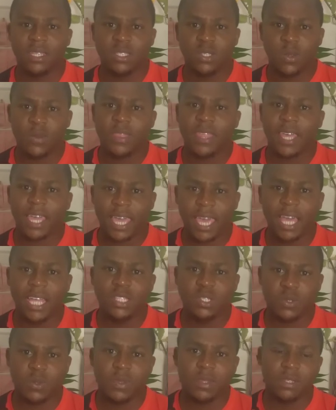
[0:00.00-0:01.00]
So they
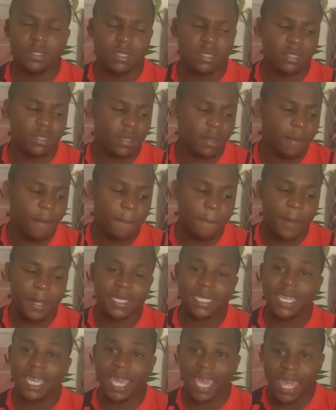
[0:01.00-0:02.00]
can do this.
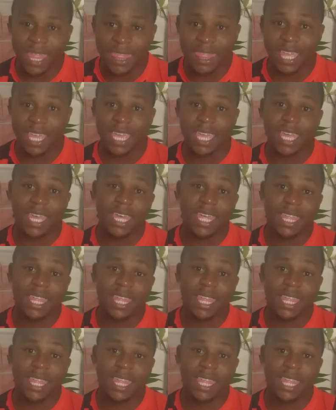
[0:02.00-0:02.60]
But can they?